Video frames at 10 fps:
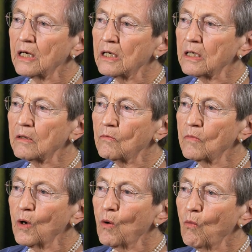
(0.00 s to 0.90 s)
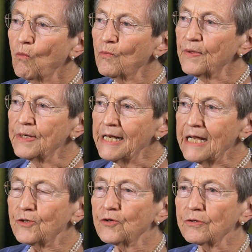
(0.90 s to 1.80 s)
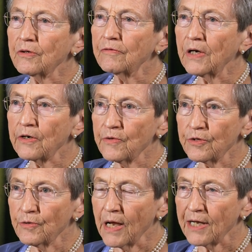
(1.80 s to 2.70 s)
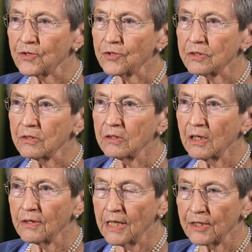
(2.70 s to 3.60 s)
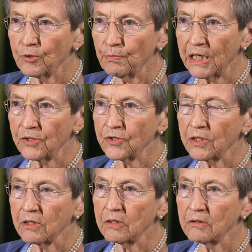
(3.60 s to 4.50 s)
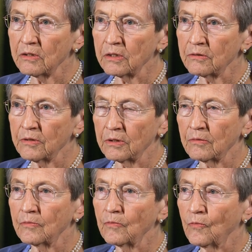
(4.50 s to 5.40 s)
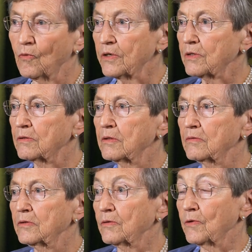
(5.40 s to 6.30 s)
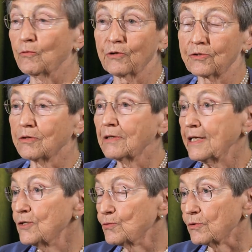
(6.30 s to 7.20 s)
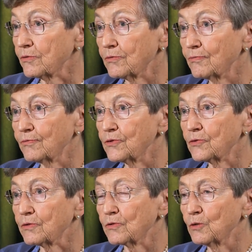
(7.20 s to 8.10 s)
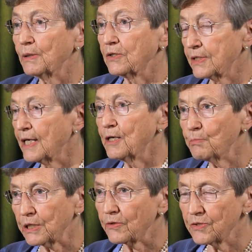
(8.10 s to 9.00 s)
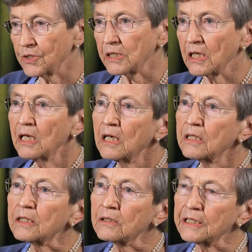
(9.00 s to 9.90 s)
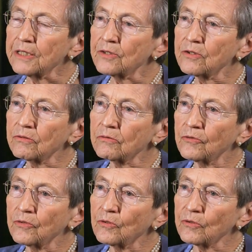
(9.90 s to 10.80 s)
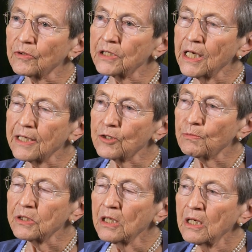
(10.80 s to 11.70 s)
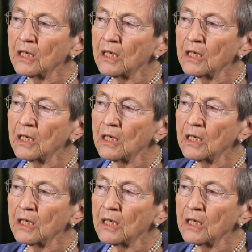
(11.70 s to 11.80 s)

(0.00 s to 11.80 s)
um, the nature of our interaction, and that's based on uh, uh, what, you know, the original Ainsworth research about the kind of parenting that leads to secure attachment.